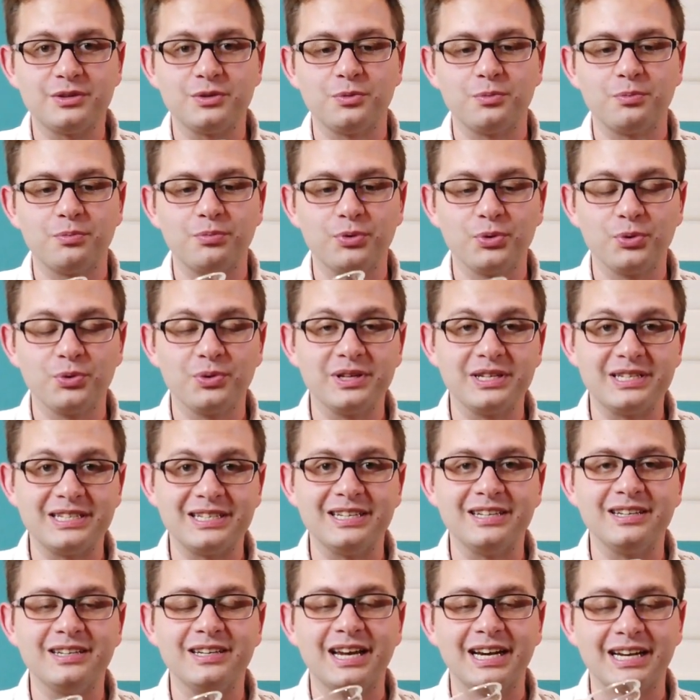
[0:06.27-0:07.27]
to brew the
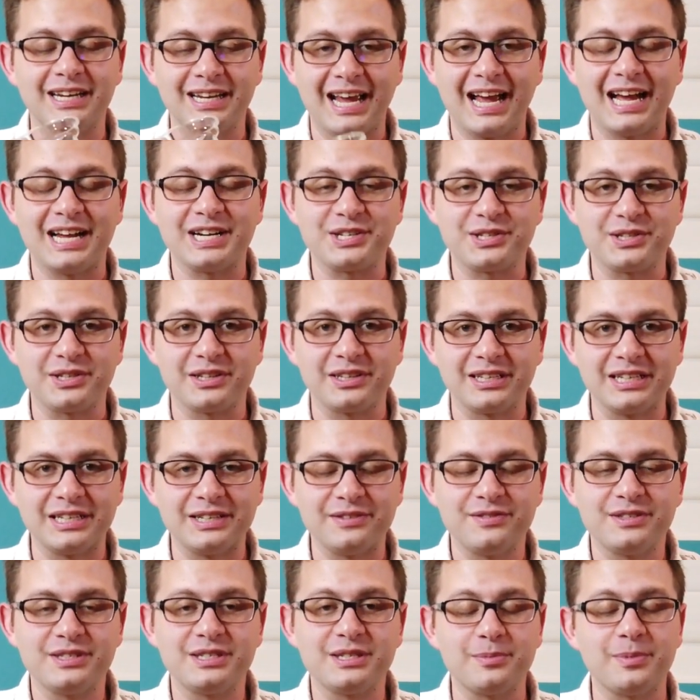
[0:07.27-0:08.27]
tea and catch the
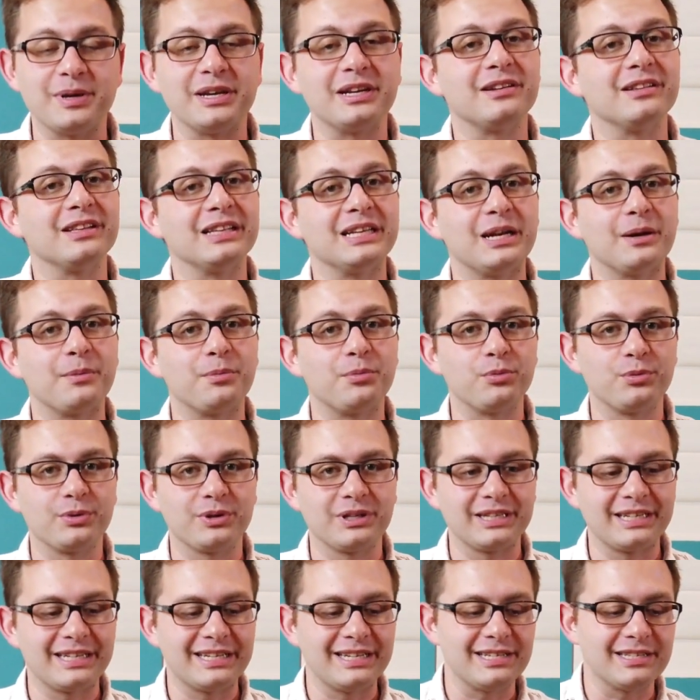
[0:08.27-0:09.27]
leaves to make cleanup
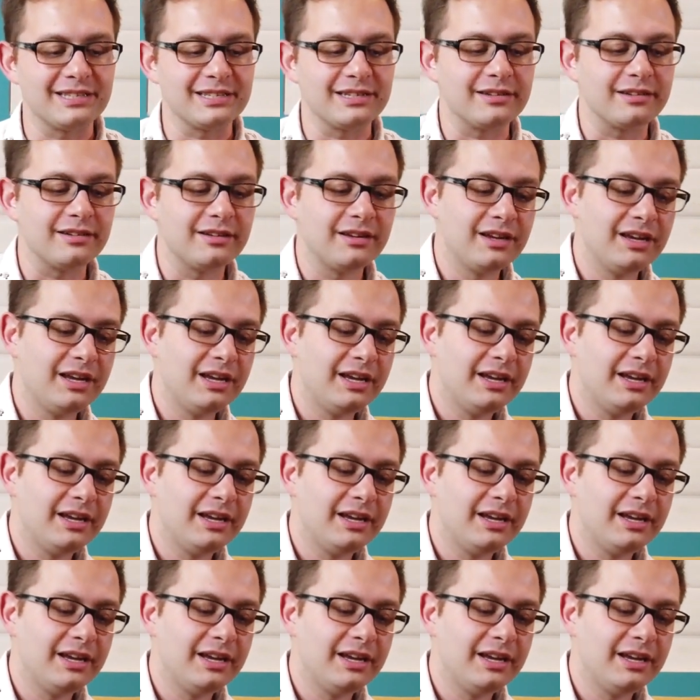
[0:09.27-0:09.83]
really easy.